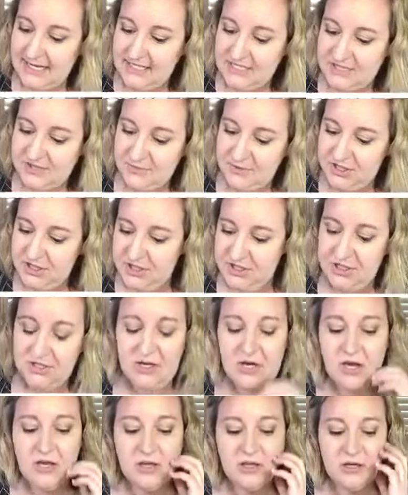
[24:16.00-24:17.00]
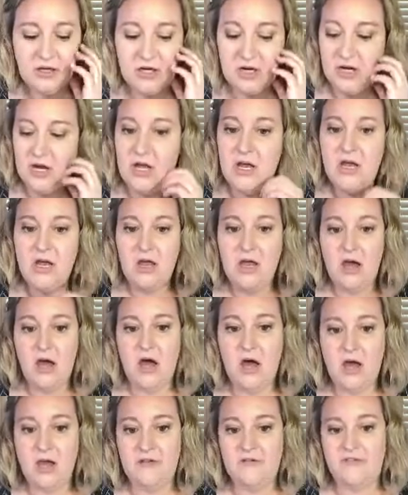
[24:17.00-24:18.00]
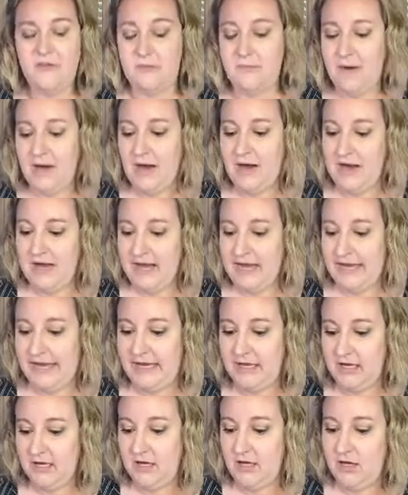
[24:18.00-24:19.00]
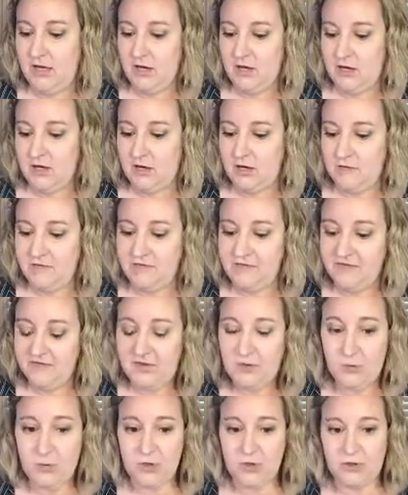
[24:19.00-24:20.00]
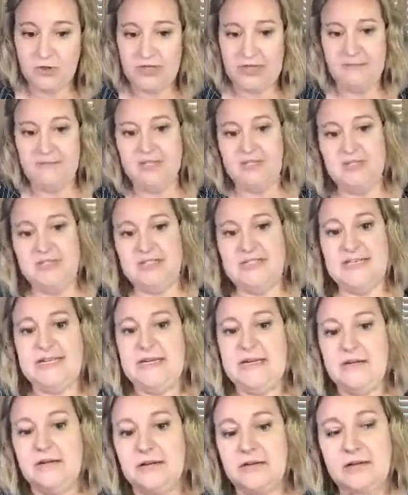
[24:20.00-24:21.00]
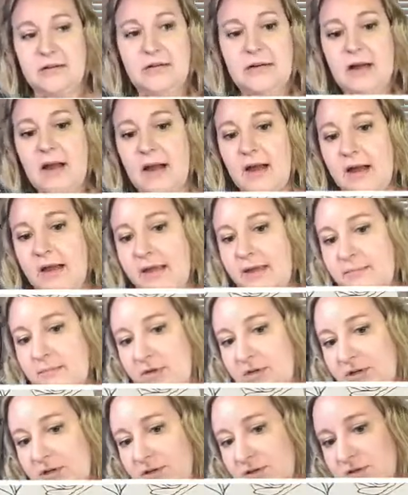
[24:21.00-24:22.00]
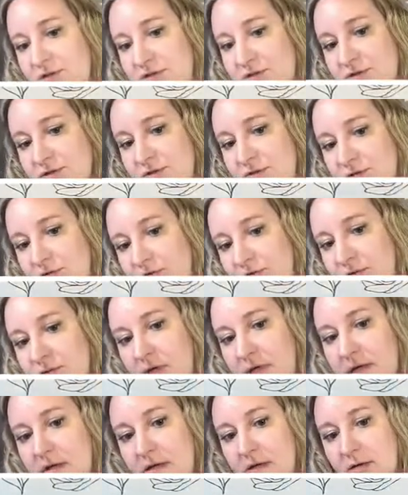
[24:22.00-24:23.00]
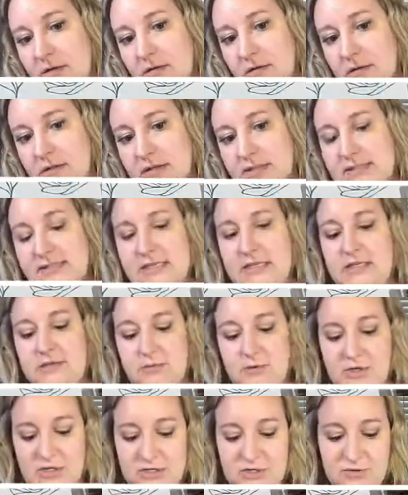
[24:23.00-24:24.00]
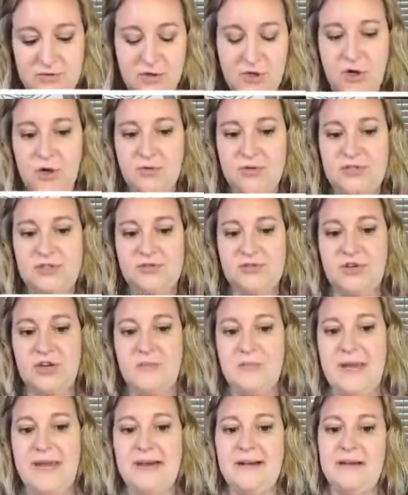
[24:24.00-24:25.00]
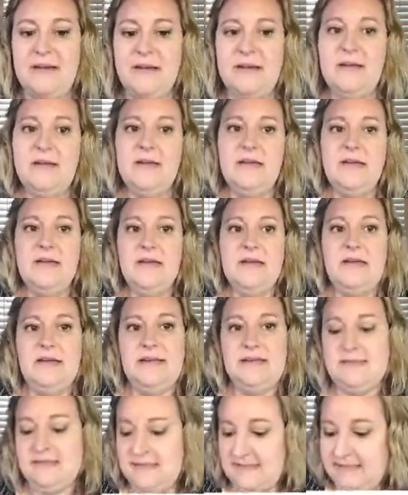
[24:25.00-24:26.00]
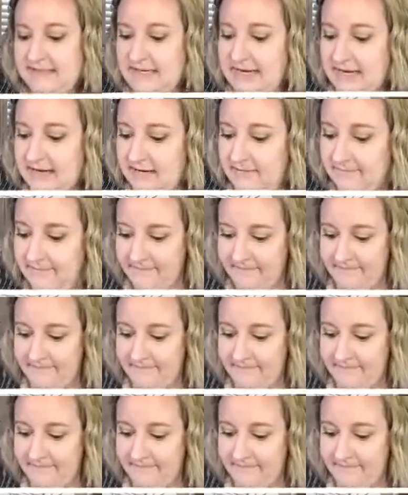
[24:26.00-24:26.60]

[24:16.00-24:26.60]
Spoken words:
I switched the color of my floral images here, I am gonna do, let's see, we're gonna do a Coastal Cabana instead